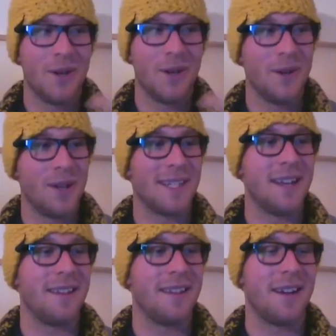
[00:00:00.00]
knew there was
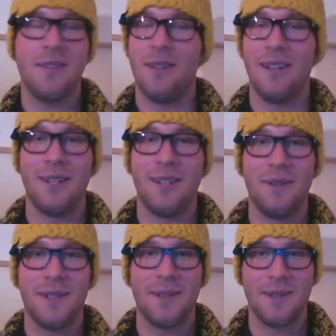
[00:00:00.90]
anything other than a
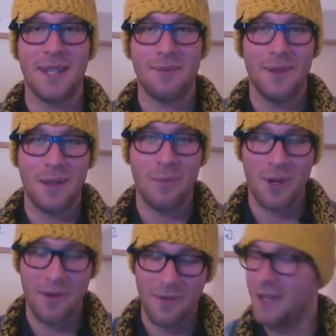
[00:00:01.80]
toque, so it was absolutely
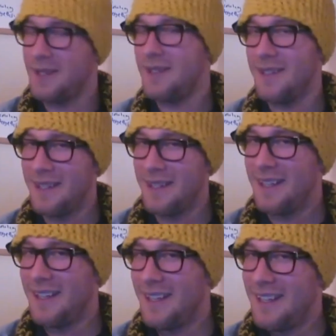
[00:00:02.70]
perfect.
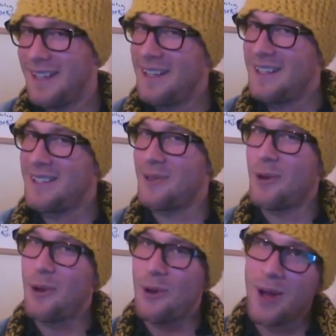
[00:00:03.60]

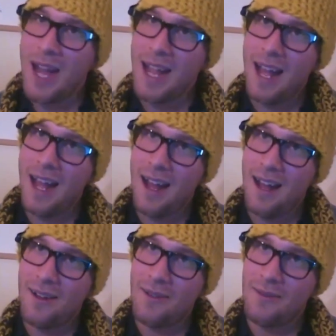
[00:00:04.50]
So I
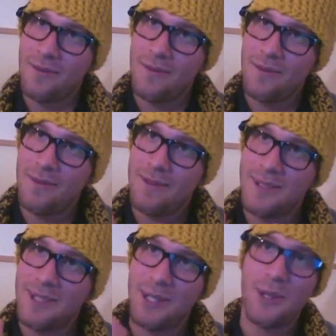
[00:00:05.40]
have
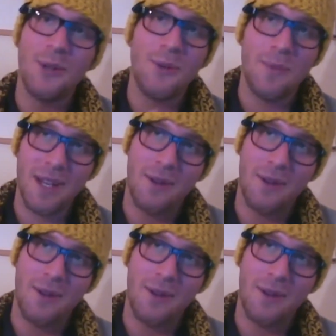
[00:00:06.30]
2 big